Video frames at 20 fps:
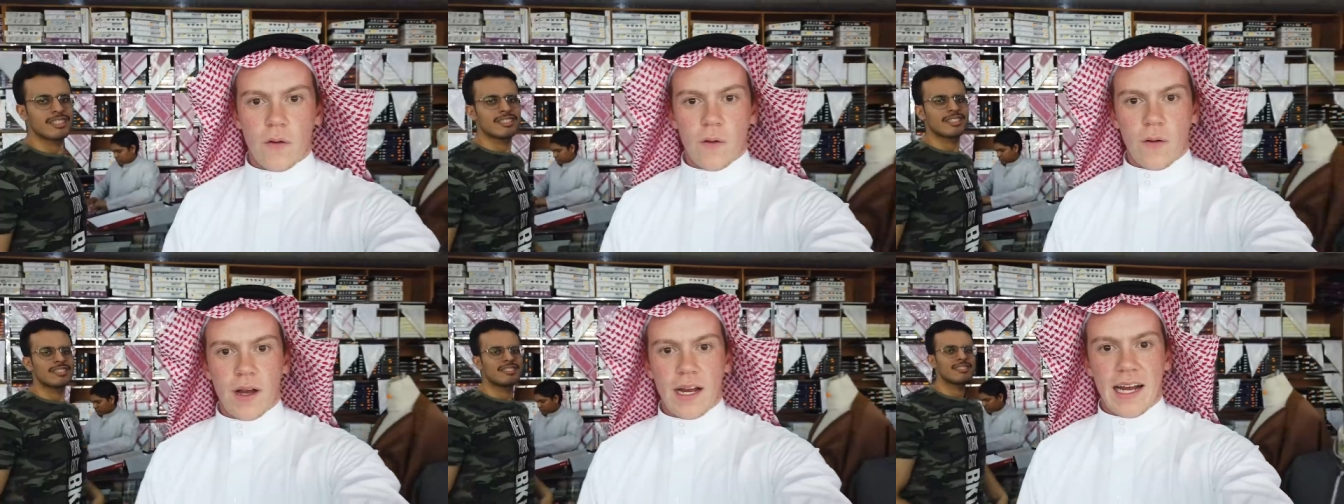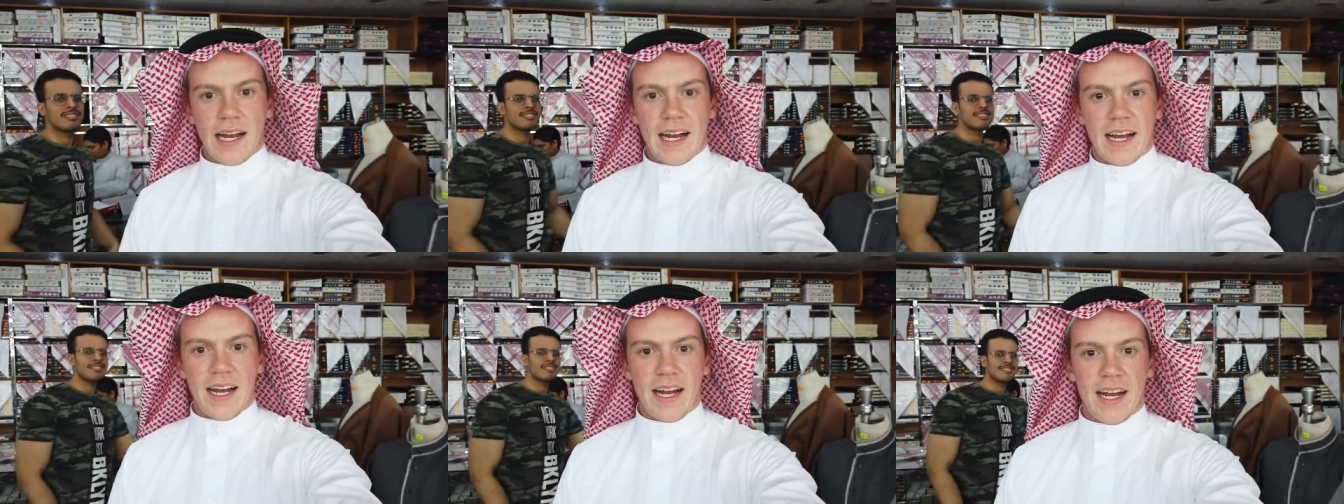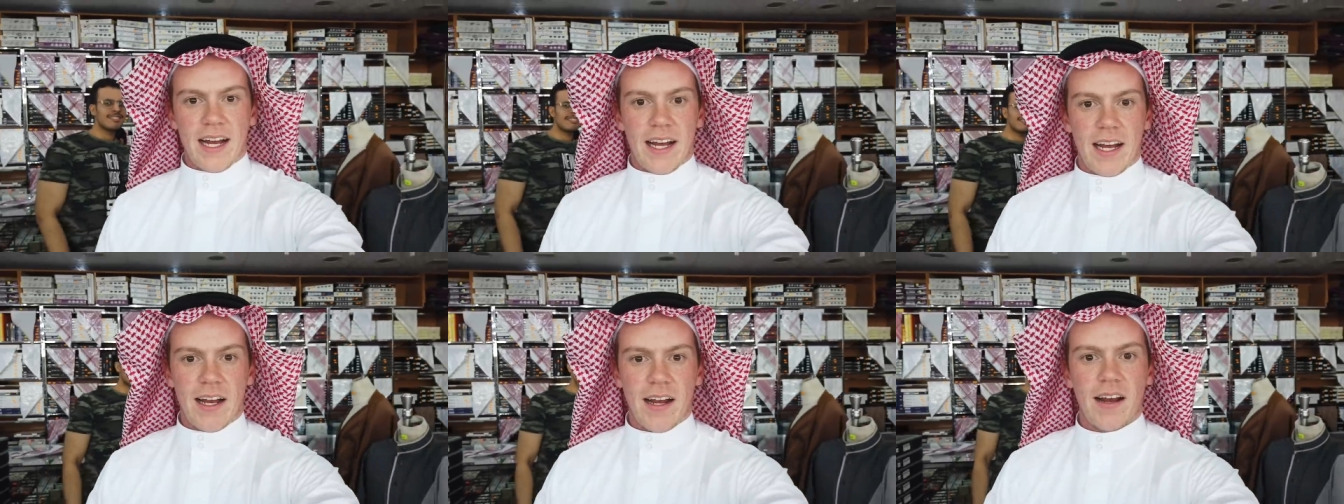
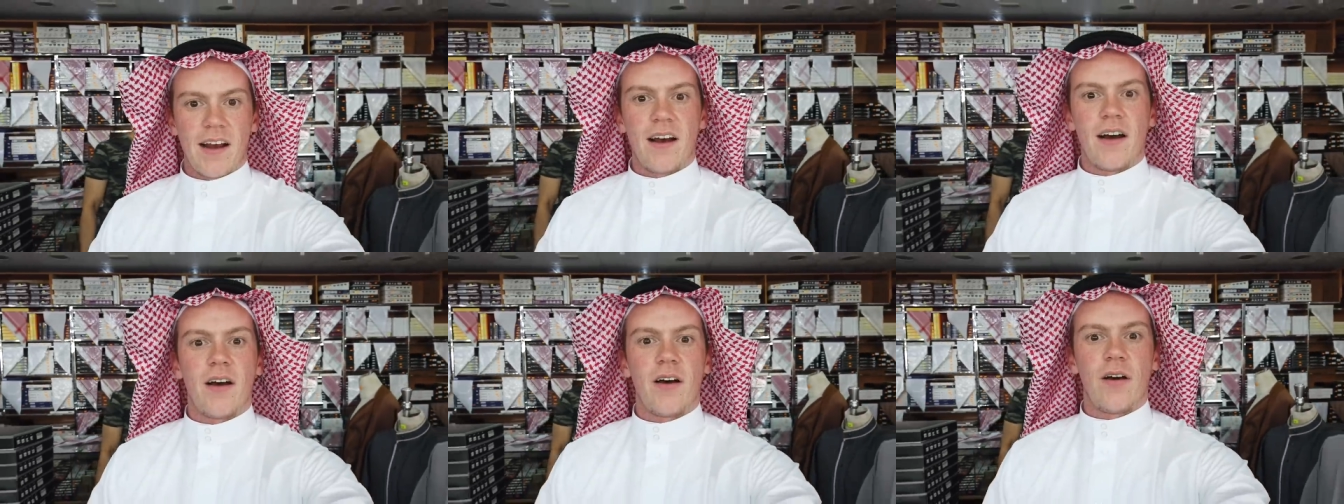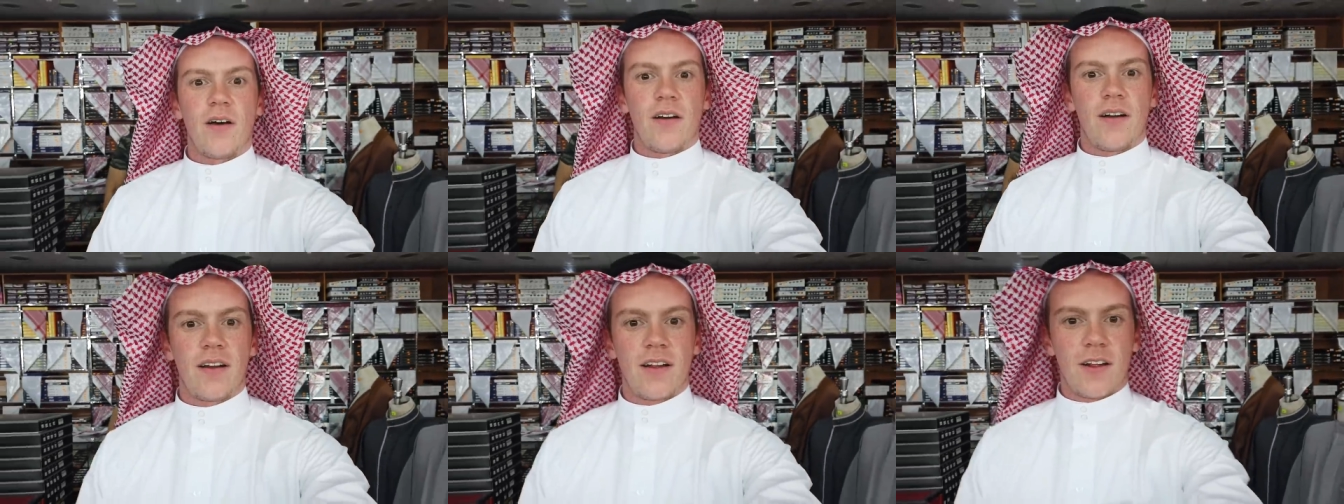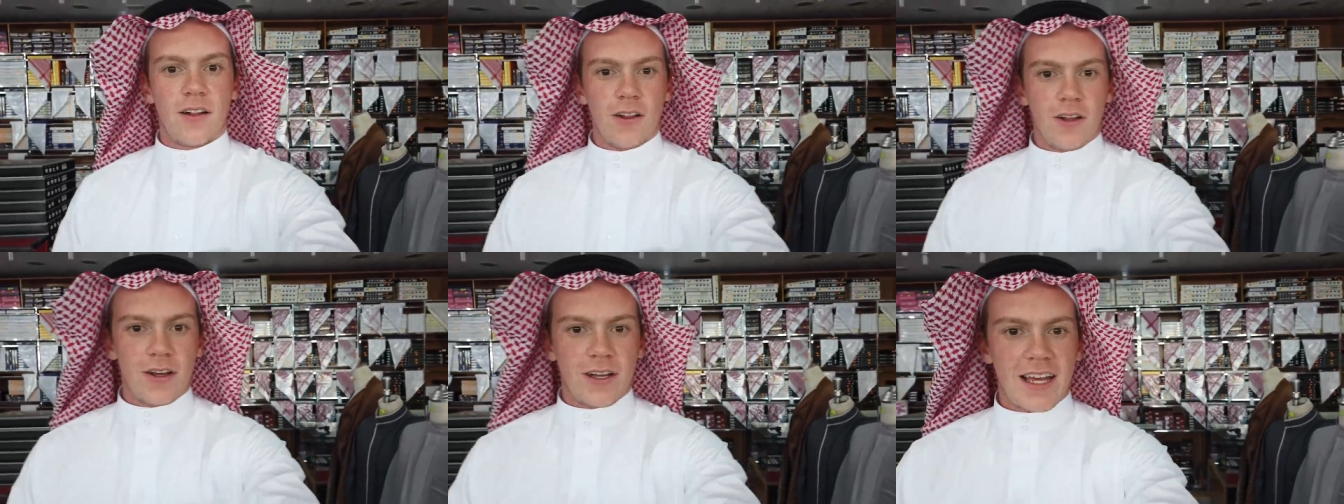Wow.
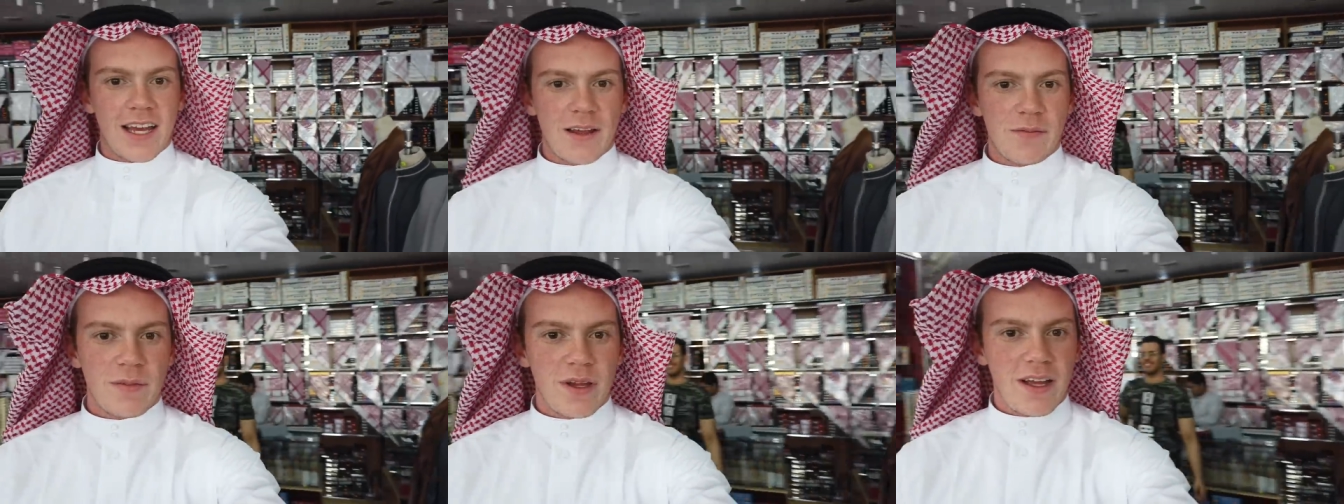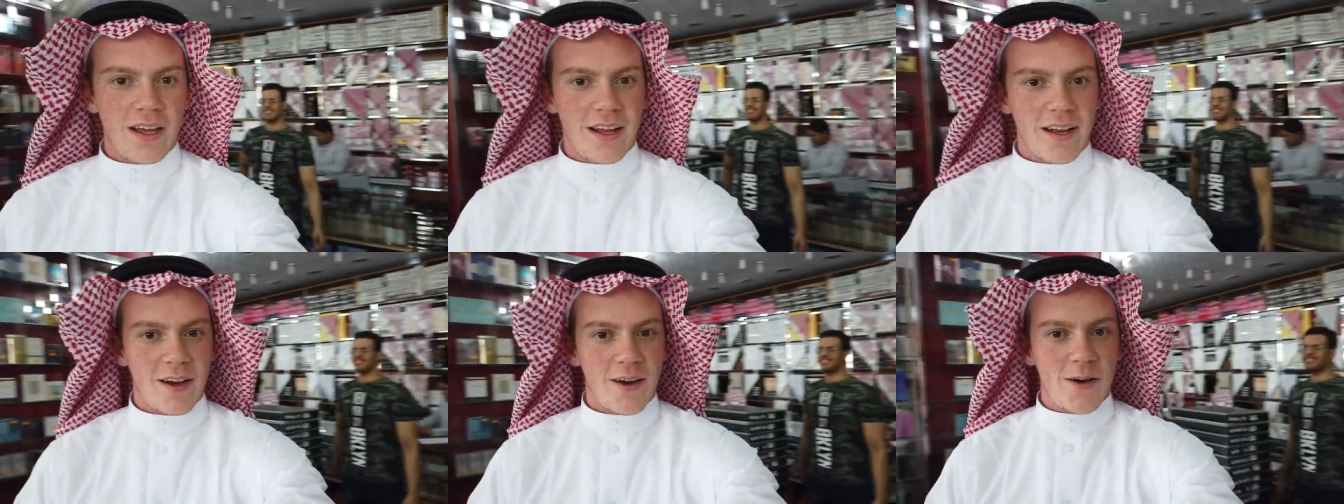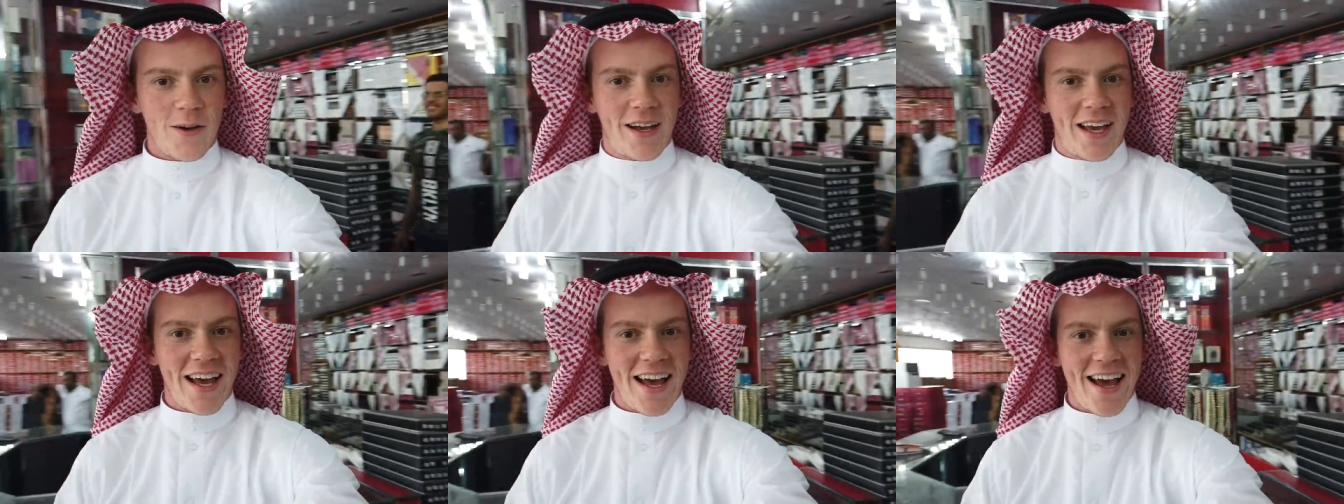Look at me.
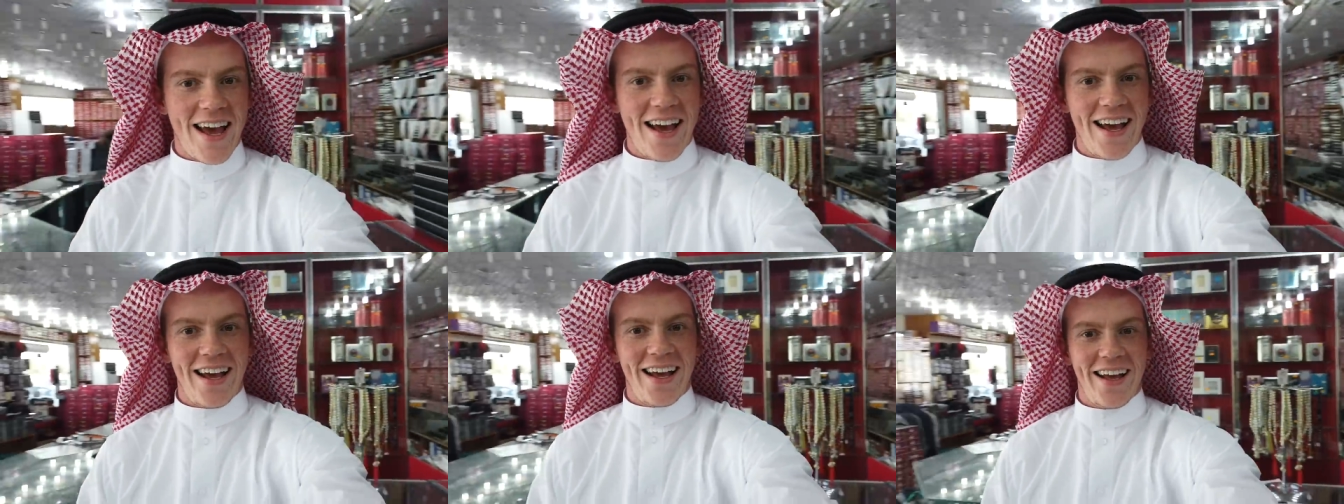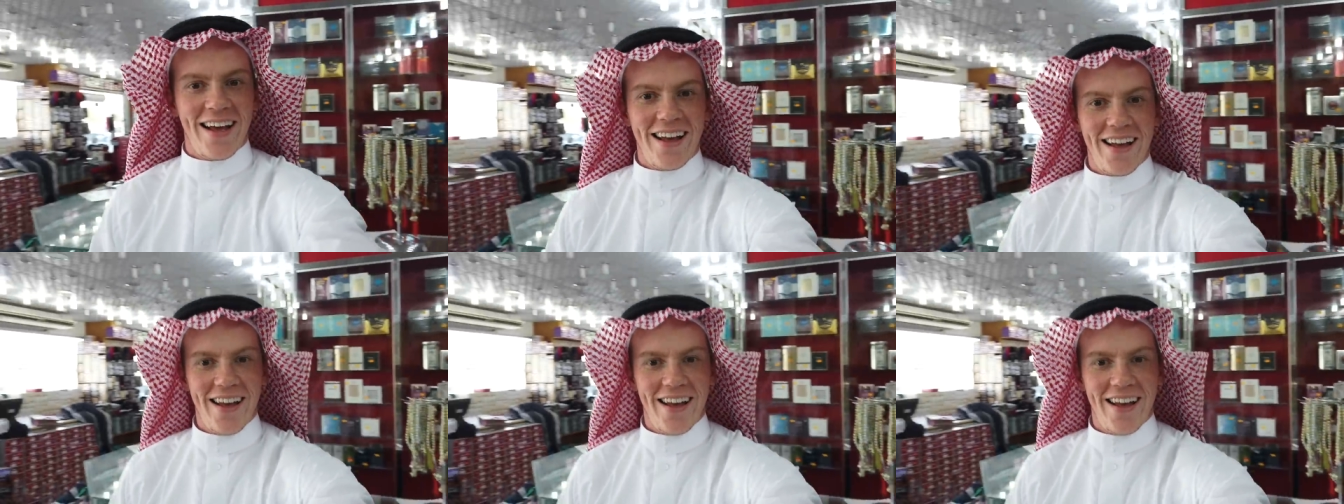Okay.